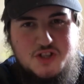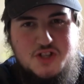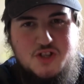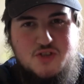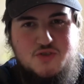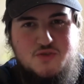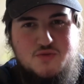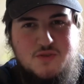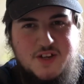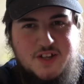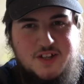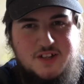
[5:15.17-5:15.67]

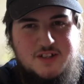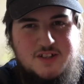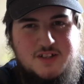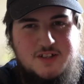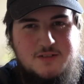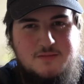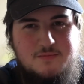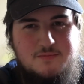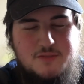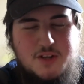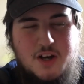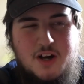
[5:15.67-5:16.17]
drink.
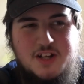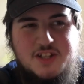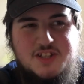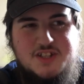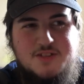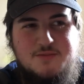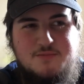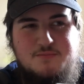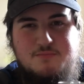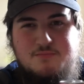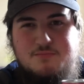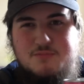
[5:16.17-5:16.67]
No, it's
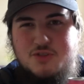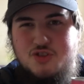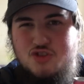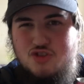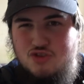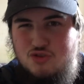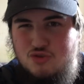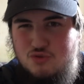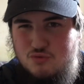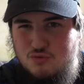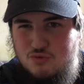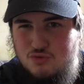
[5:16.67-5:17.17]
a
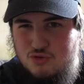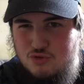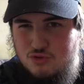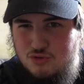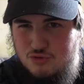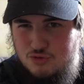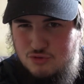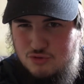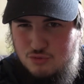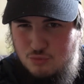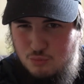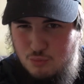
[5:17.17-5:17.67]

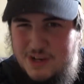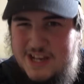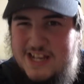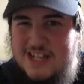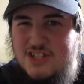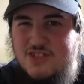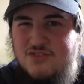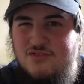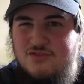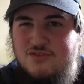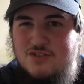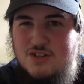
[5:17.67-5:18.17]
sweet
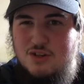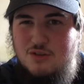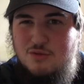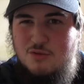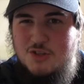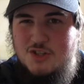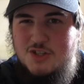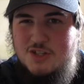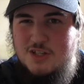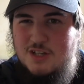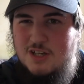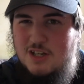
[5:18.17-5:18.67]

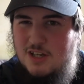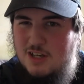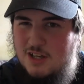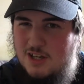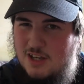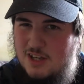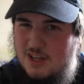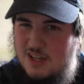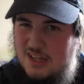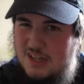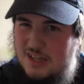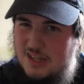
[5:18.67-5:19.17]
fruit,
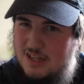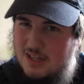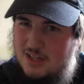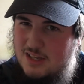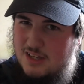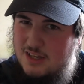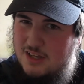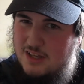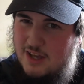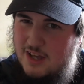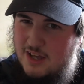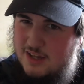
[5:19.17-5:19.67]

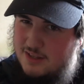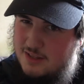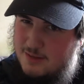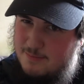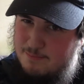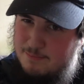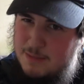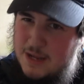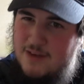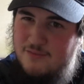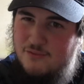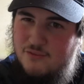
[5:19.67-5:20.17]
and the
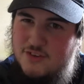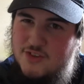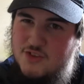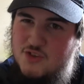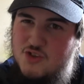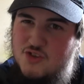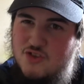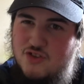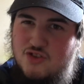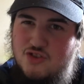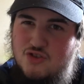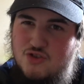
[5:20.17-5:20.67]
beverage
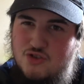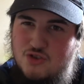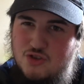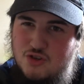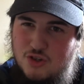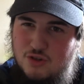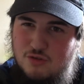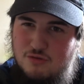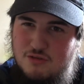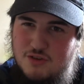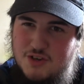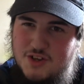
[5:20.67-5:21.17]
is
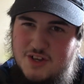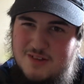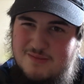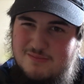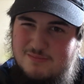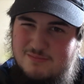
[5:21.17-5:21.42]
sugary.